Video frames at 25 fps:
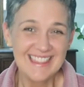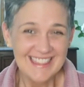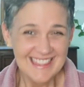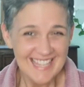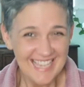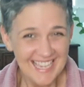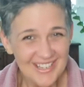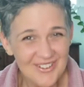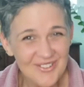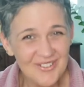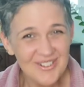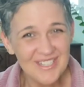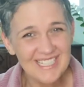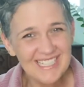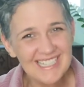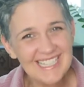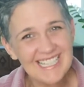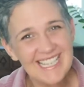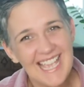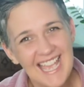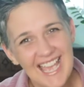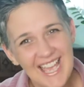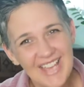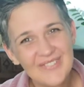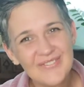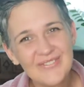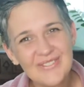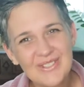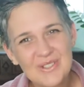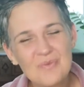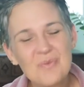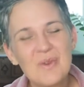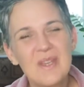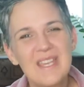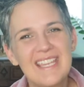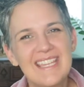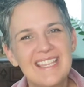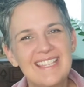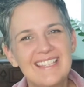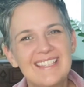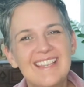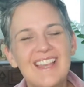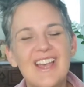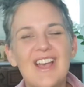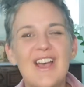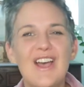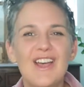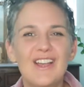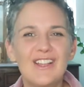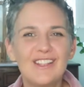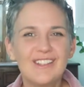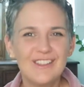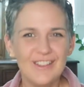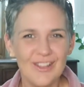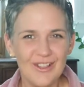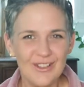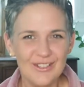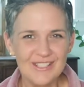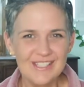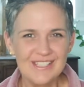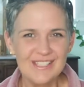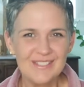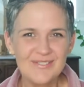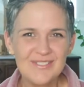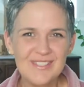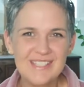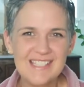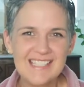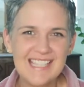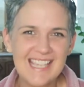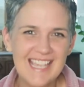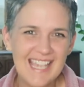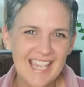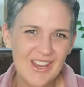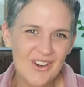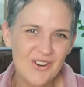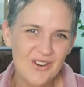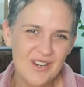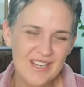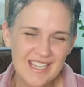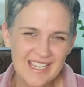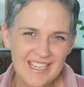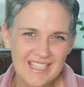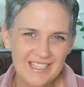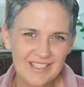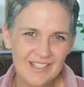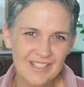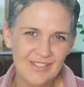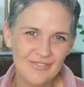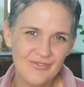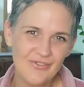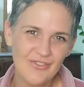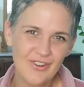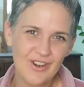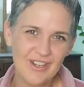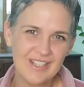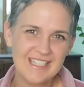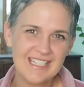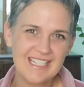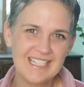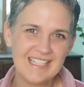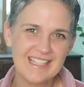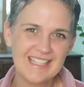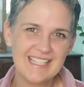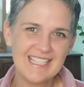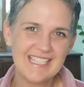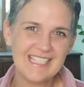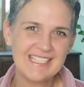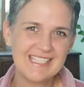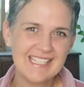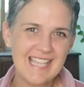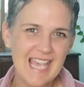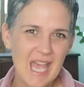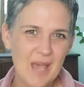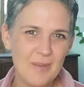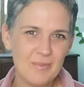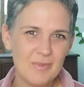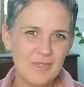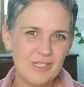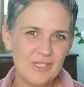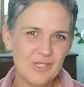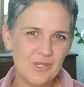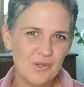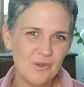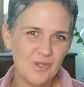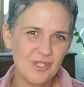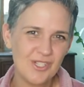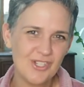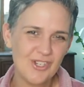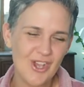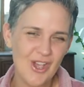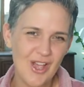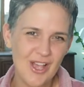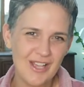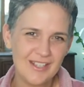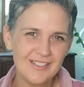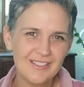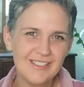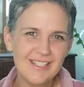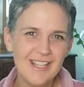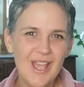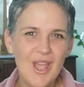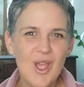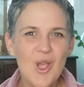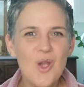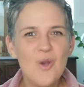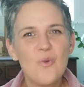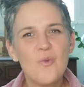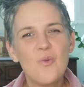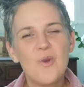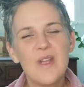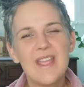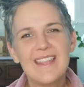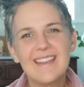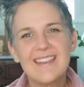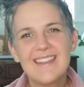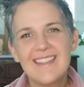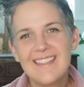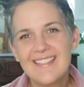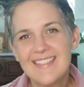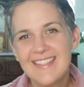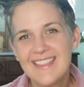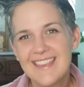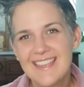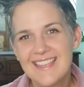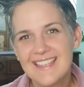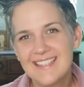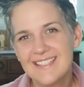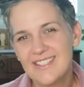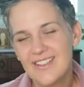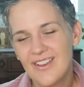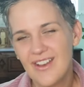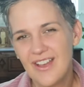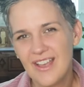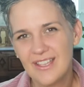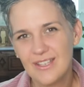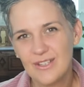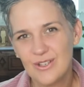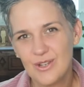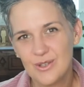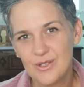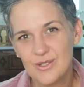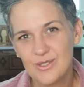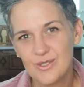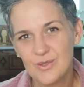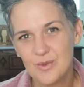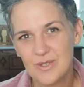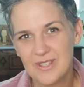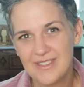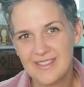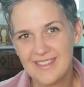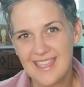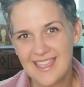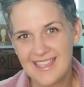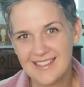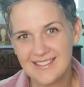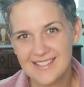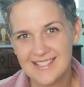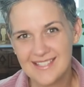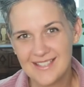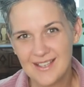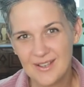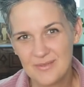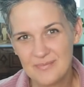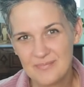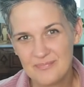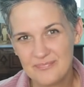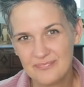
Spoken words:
They really have to be. Lots of scary and confronting things happen to a child when they're diagnosed with cancer.